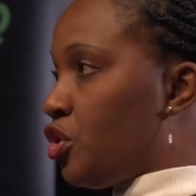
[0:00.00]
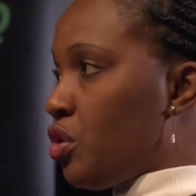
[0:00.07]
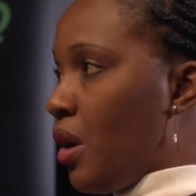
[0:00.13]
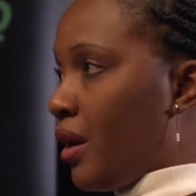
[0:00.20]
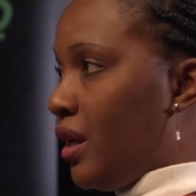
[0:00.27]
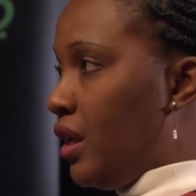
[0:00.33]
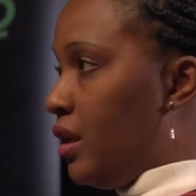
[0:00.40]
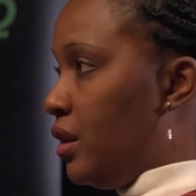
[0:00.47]

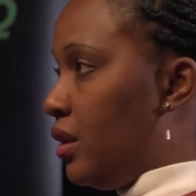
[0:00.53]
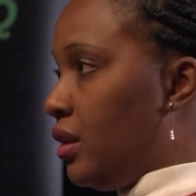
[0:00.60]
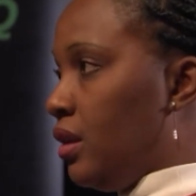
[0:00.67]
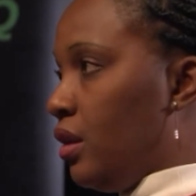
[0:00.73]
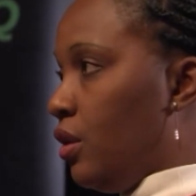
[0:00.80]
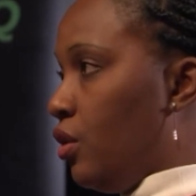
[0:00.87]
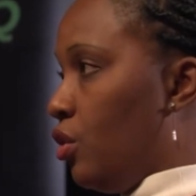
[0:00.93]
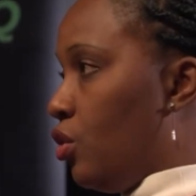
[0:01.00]
tracking,
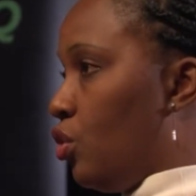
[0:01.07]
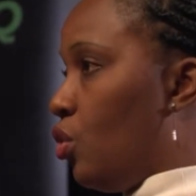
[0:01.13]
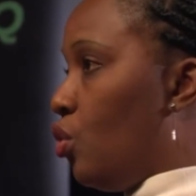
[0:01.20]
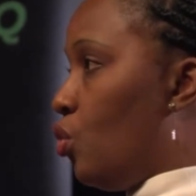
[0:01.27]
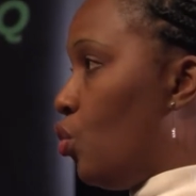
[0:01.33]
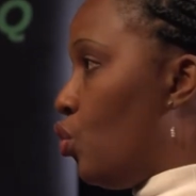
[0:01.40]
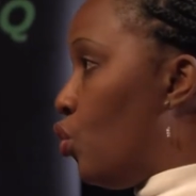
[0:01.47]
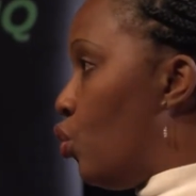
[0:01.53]

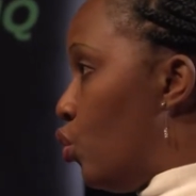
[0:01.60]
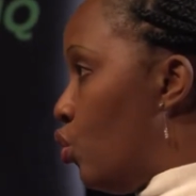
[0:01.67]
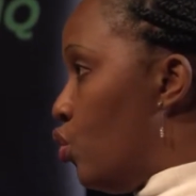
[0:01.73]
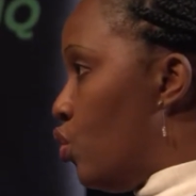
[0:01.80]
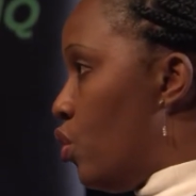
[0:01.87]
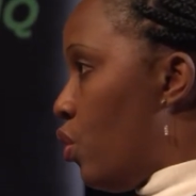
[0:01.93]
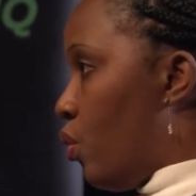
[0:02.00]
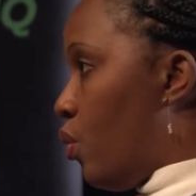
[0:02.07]

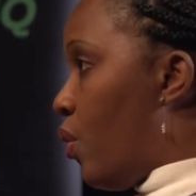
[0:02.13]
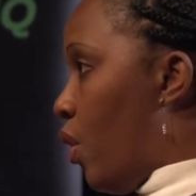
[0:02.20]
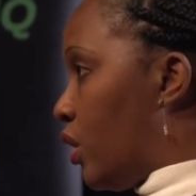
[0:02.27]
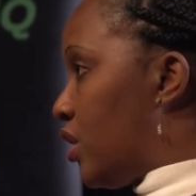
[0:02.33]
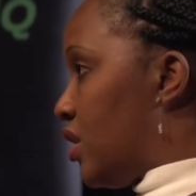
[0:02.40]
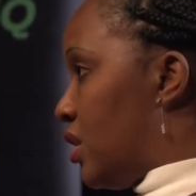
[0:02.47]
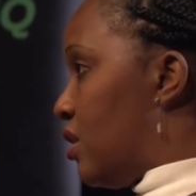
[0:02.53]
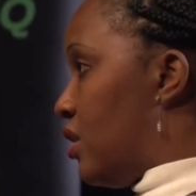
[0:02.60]

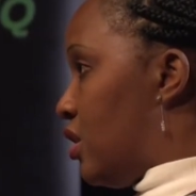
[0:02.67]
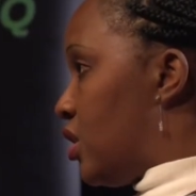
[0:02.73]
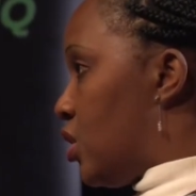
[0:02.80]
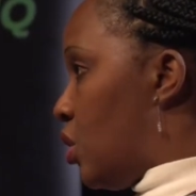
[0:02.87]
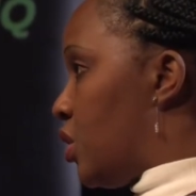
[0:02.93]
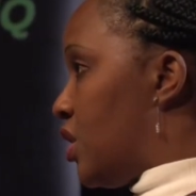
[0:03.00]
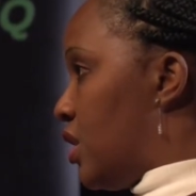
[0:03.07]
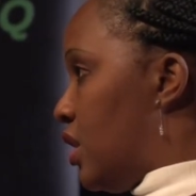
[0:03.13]
what the
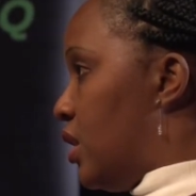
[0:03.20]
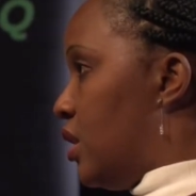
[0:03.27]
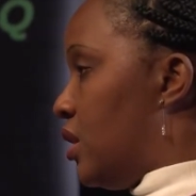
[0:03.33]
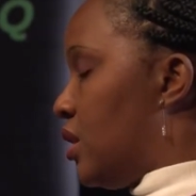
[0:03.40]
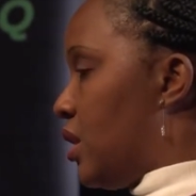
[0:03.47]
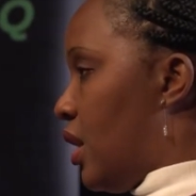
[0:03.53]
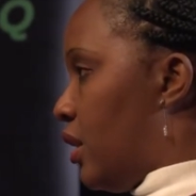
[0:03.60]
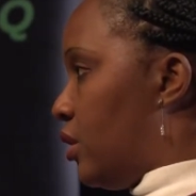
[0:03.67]
source
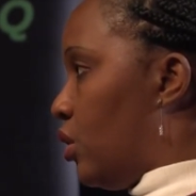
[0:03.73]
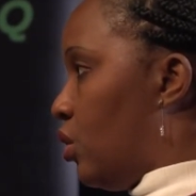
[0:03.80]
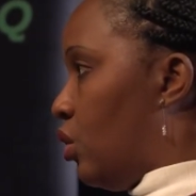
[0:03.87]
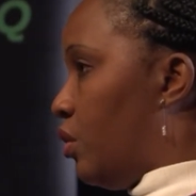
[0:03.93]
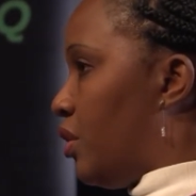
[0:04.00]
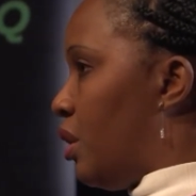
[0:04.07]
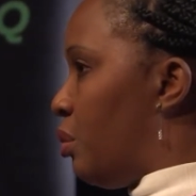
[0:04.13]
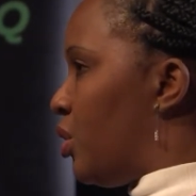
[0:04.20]
is and all of that.